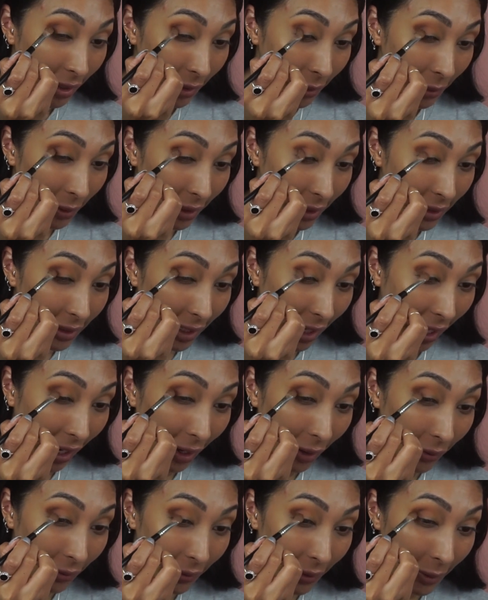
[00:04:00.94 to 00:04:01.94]
works
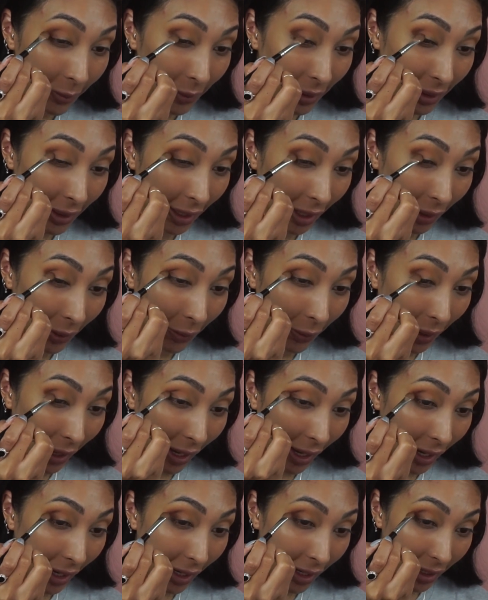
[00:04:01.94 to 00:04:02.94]
out for me that
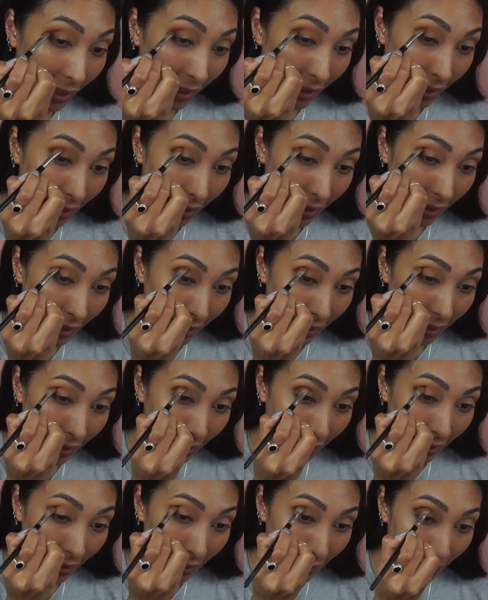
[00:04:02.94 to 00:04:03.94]
way, you
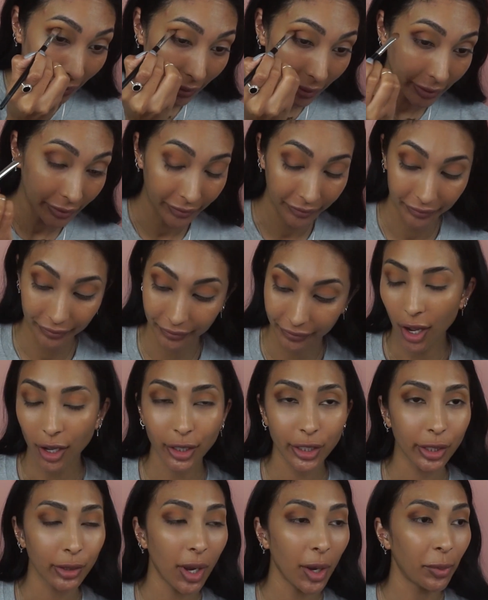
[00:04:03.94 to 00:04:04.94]
know?
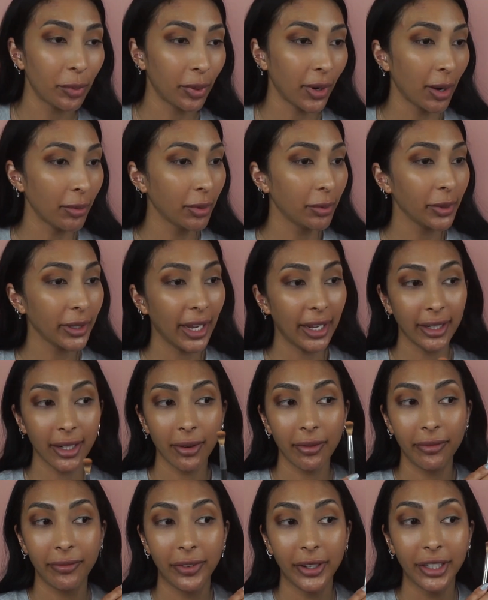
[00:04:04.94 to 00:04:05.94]
Also, I'll probably end
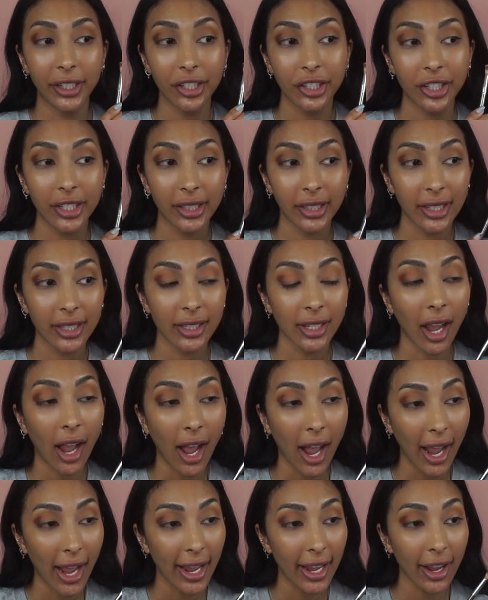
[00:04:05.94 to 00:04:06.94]
up finishing this
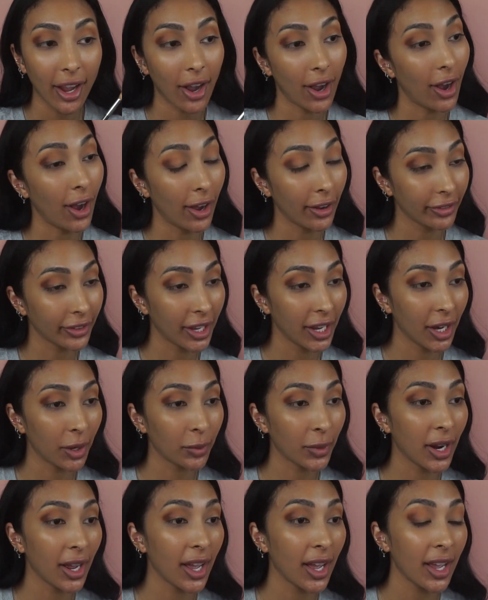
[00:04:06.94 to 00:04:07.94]
eye off
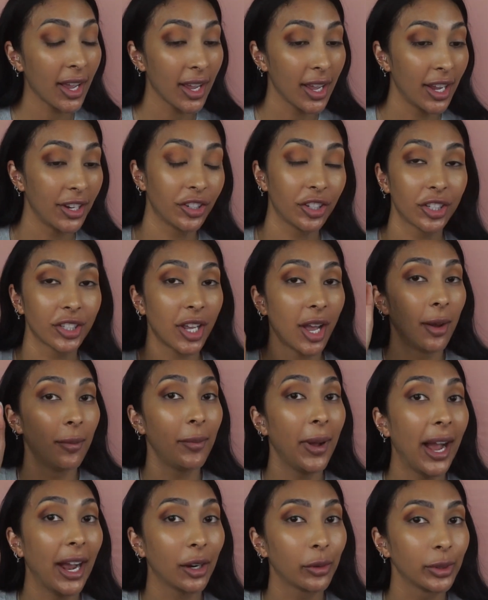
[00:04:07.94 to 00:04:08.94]
camera and just come
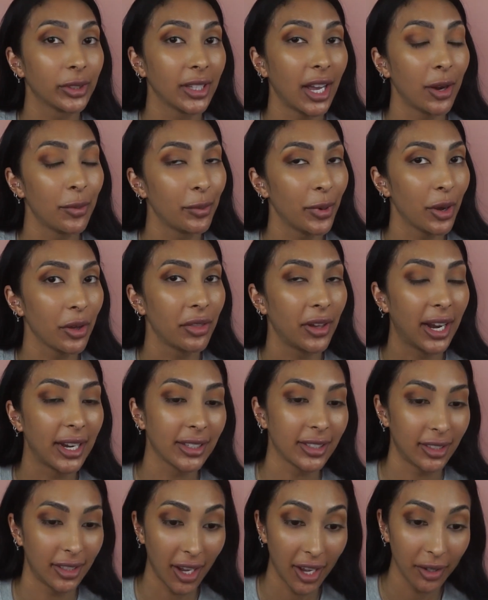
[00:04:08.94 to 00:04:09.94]
back with both
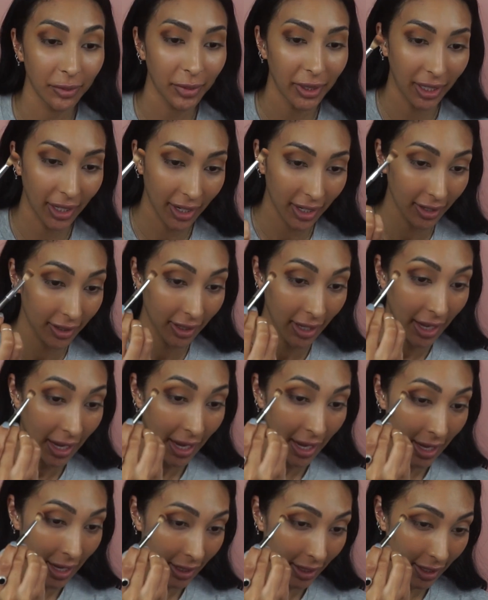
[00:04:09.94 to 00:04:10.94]
eyes done because
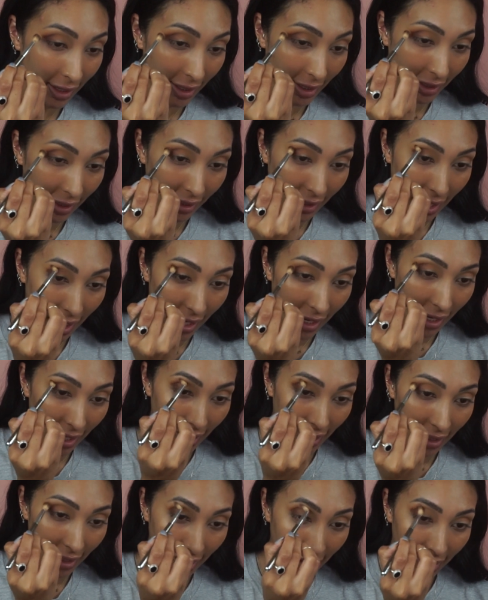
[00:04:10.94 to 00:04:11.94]
this is
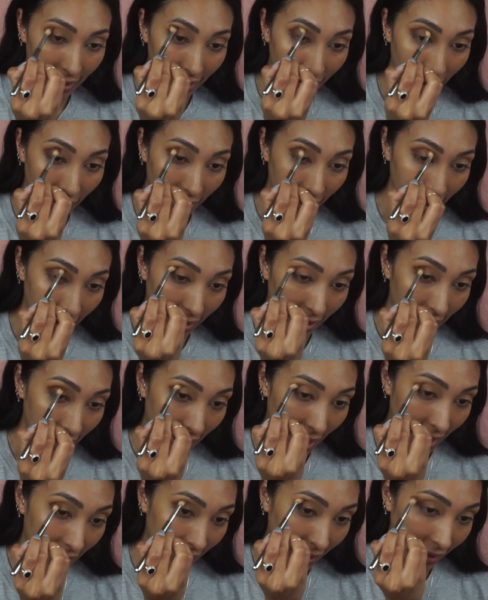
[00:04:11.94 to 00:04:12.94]
taking longer than
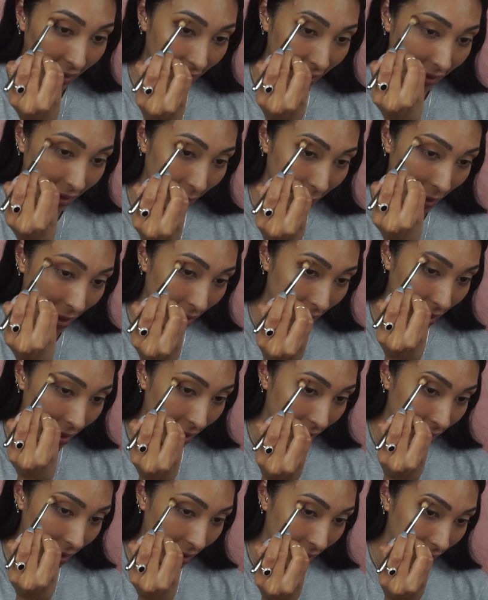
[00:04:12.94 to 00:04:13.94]
I
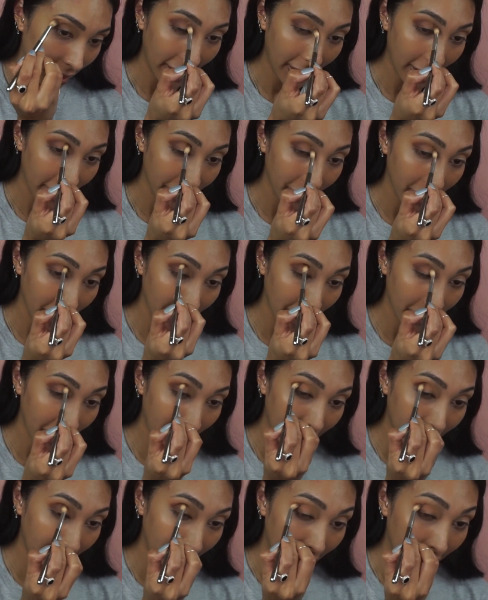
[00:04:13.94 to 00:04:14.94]
anticipated. And I feel like
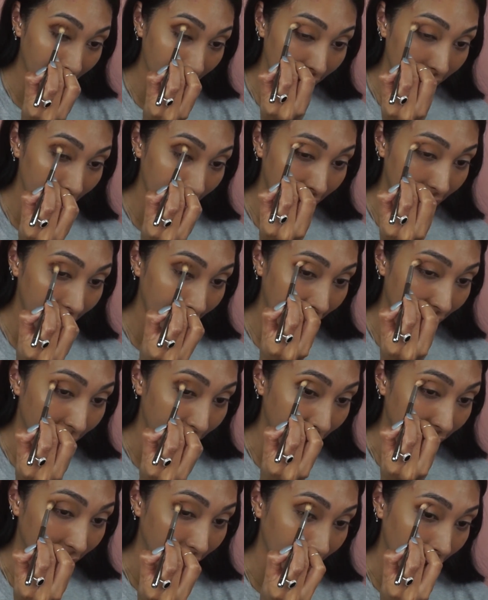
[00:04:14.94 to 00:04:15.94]
my videos lately have
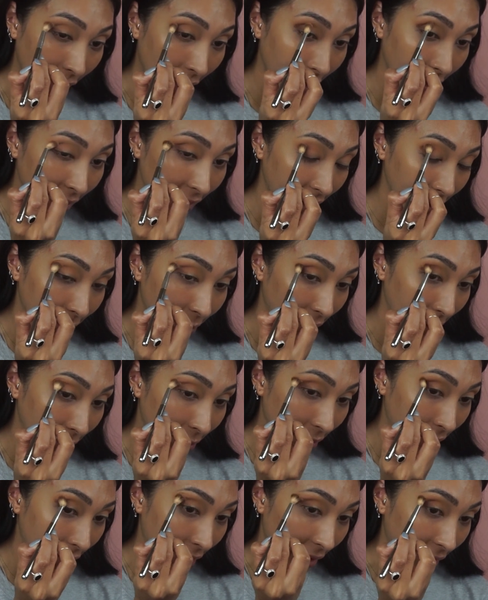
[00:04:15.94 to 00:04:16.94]
been long and
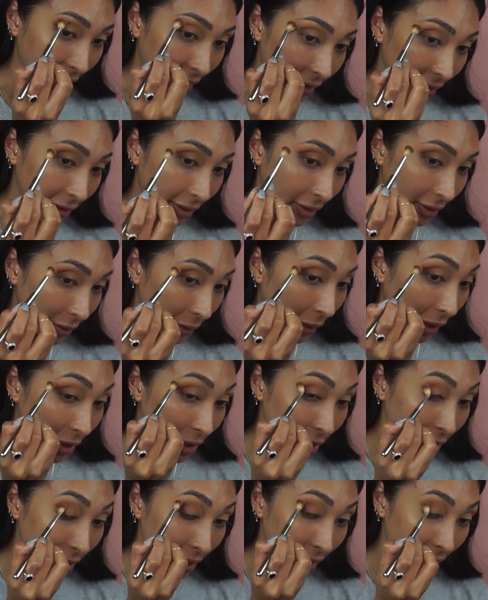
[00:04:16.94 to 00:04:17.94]
people aren't
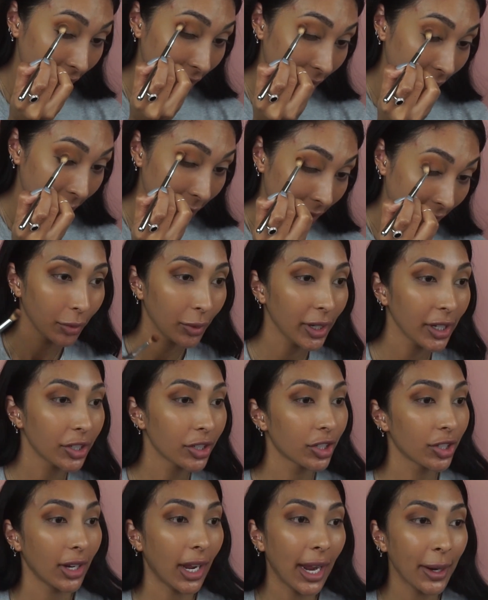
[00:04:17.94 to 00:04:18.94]
watching them,
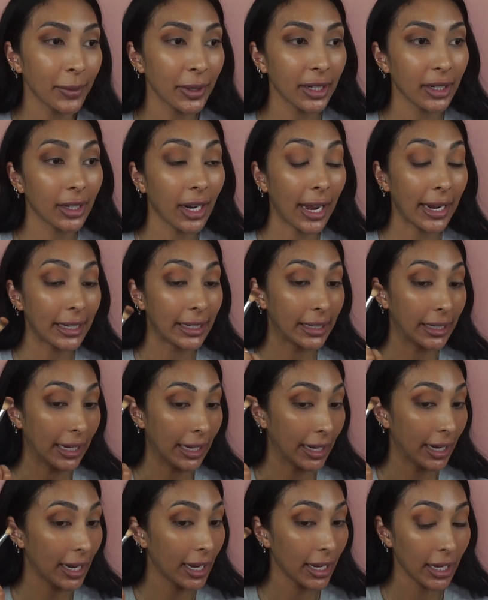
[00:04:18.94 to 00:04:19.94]
which, I mean, I
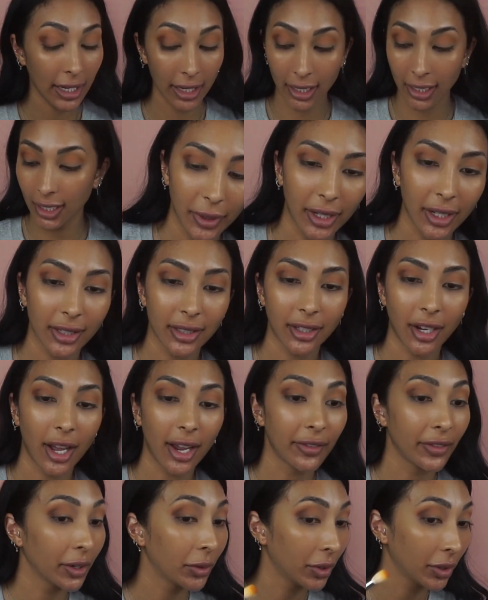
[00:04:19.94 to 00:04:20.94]
get it because not
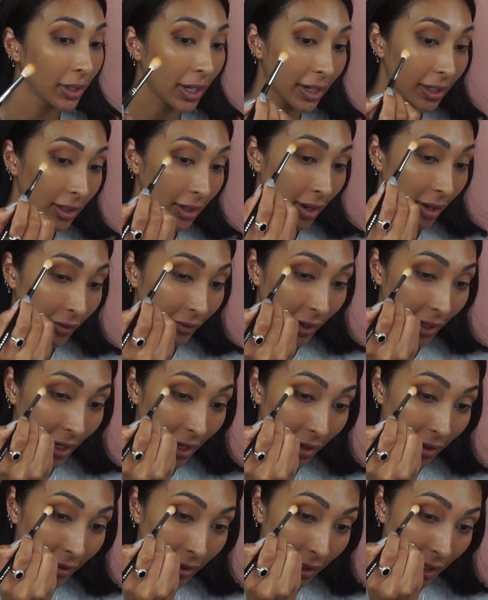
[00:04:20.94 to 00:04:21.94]
everyone likes long
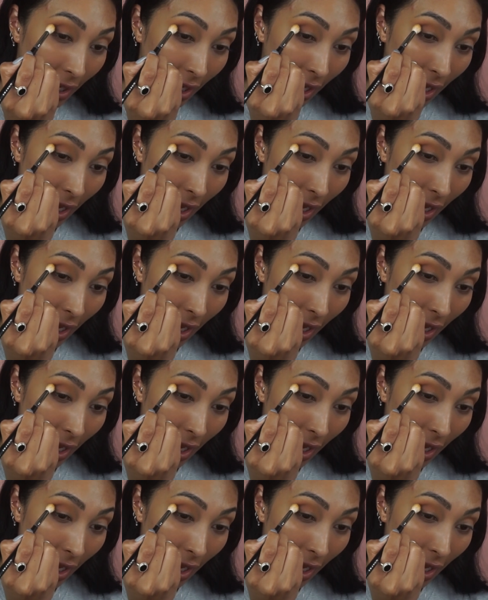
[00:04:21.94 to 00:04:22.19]
videos.